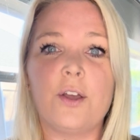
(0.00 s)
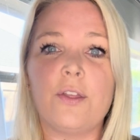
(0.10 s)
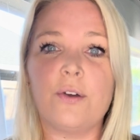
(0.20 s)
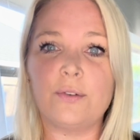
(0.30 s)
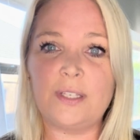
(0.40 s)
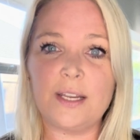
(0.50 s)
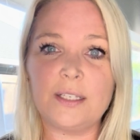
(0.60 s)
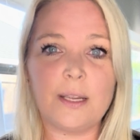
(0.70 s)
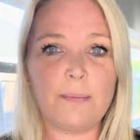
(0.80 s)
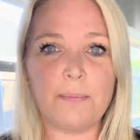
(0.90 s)
Those
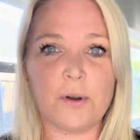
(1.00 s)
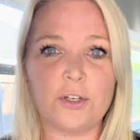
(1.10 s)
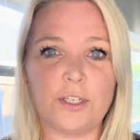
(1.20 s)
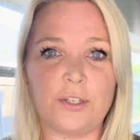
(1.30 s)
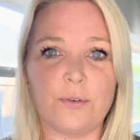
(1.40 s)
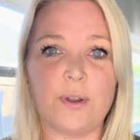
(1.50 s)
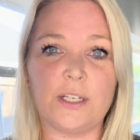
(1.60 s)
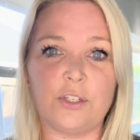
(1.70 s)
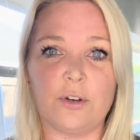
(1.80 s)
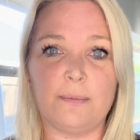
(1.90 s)
things can be purchased through
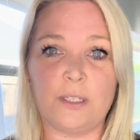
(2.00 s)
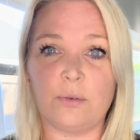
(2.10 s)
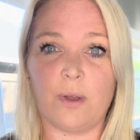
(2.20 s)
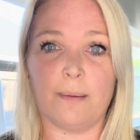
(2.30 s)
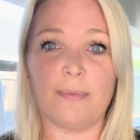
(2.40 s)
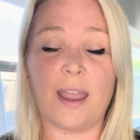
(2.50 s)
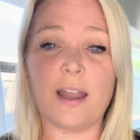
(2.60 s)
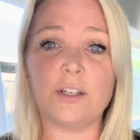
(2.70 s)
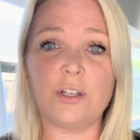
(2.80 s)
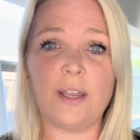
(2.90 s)
Extreme Swim. They
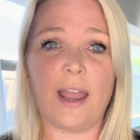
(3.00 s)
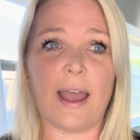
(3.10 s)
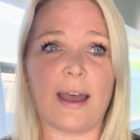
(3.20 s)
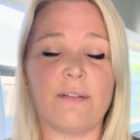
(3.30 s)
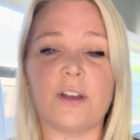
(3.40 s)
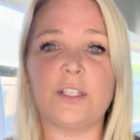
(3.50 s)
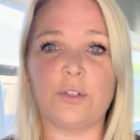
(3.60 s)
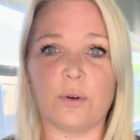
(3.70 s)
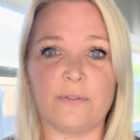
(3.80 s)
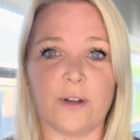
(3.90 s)
actually have a
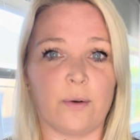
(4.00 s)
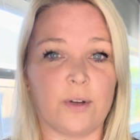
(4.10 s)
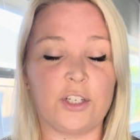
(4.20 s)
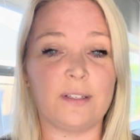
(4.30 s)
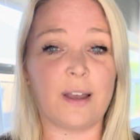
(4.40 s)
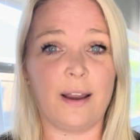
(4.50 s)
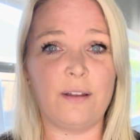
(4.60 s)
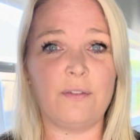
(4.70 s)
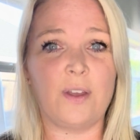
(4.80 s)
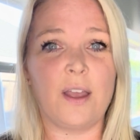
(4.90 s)
storefront, which is kind
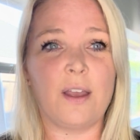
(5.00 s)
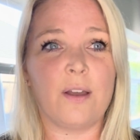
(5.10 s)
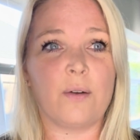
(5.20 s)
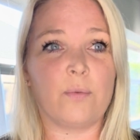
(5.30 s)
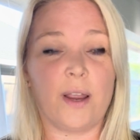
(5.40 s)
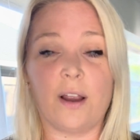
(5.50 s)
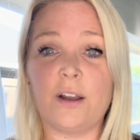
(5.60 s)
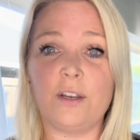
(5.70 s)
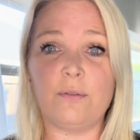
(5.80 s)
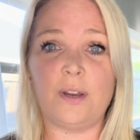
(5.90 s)
of rare
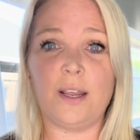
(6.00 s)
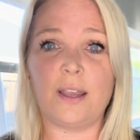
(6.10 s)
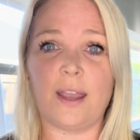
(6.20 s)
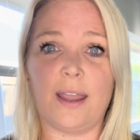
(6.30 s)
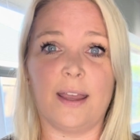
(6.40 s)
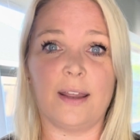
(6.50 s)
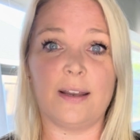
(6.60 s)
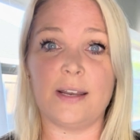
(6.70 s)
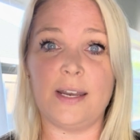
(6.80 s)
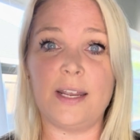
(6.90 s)
and unique
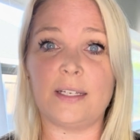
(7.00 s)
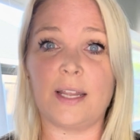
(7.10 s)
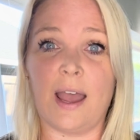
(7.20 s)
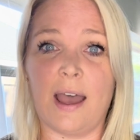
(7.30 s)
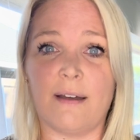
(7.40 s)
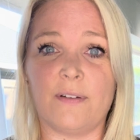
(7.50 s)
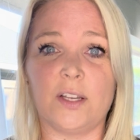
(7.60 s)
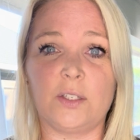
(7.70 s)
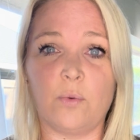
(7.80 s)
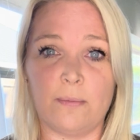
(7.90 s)
and neat to have
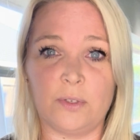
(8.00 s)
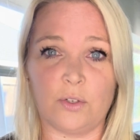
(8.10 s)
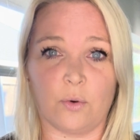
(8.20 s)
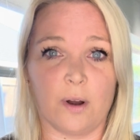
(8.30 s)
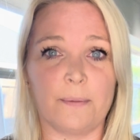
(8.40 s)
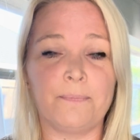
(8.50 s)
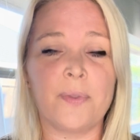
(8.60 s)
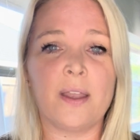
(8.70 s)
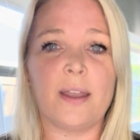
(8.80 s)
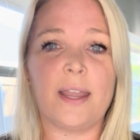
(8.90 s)
a swim store.
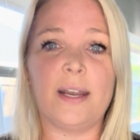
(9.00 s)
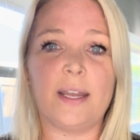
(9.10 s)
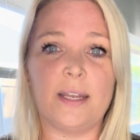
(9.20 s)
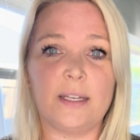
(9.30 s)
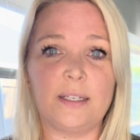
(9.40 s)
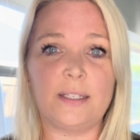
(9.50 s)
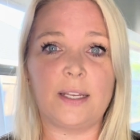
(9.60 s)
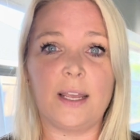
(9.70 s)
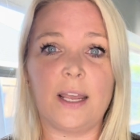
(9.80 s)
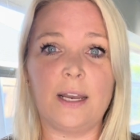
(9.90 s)
It
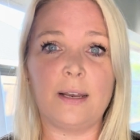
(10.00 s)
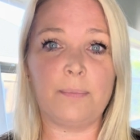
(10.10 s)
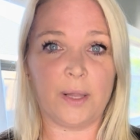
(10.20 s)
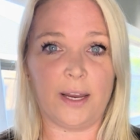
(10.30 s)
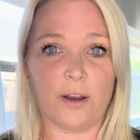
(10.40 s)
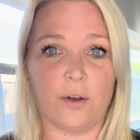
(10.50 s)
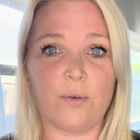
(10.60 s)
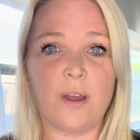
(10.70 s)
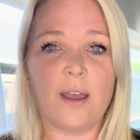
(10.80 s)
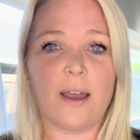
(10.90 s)
is in
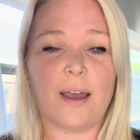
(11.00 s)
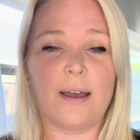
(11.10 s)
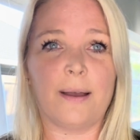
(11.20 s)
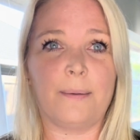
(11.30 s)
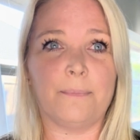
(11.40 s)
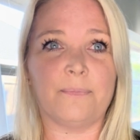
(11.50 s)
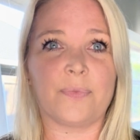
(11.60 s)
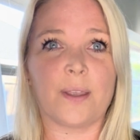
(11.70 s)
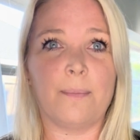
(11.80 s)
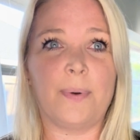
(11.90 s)
Plano,
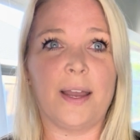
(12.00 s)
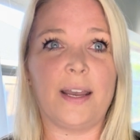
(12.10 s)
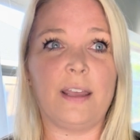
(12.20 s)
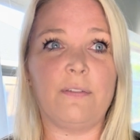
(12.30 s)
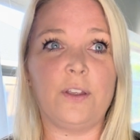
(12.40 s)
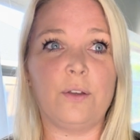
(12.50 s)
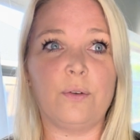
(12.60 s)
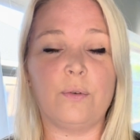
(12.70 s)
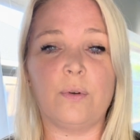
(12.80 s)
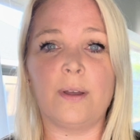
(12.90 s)
but if
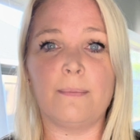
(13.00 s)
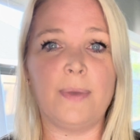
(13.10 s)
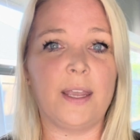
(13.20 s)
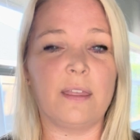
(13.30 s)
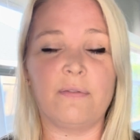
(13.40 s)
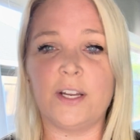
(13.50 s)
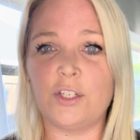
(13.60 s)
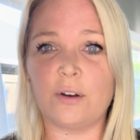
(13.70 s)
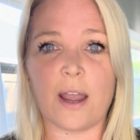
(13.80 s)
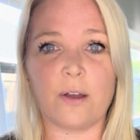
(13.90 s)
you make the
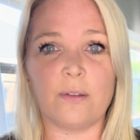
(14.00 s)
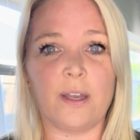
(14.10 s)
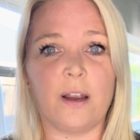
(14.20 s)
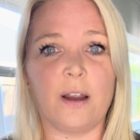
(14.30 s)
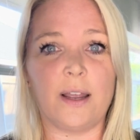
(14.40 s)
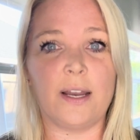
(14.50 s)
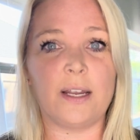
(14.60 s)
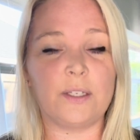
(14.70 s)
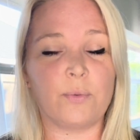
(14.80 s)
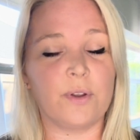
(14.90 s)
venture out there, it
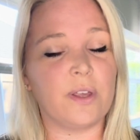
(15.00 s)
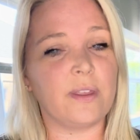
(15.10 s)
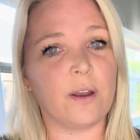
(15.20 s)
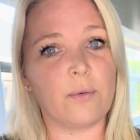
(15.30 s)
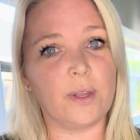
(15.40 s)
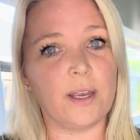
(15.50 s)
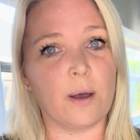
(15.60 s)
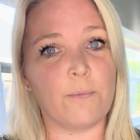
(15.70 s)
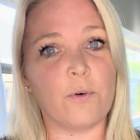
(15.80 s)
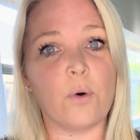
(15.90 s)
is worth it. They're really
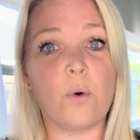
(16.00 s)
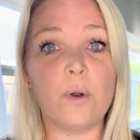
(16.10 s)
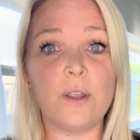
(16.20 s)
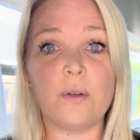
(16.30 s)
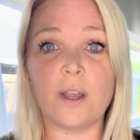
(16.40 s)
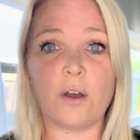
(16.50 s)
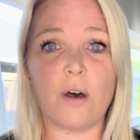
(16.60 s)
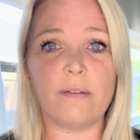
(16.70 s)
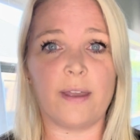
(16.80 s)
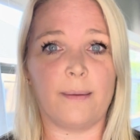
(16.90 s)
helpful. Or you can
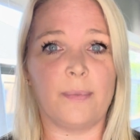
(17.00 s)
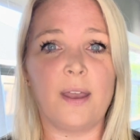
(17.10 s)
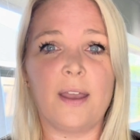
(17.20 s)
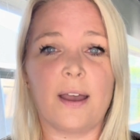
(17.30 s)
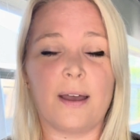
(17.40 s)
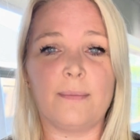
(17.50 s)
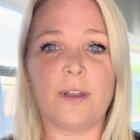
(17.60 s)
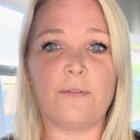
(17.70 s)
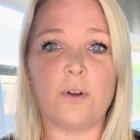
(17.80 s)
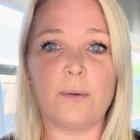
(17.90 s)
call them.
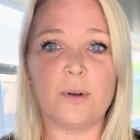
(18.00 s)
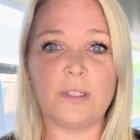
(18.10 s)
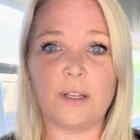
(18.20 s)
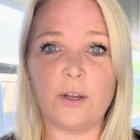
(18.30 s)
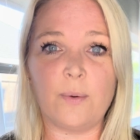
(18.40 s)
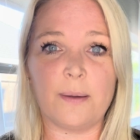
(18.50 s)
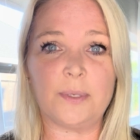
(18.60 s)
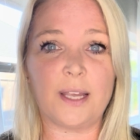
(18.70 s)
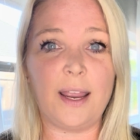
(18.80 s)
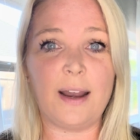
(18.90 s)
Their phone number is on their
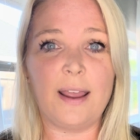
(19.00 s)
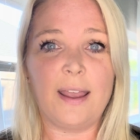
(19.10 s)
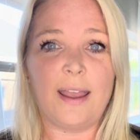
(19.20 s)
website.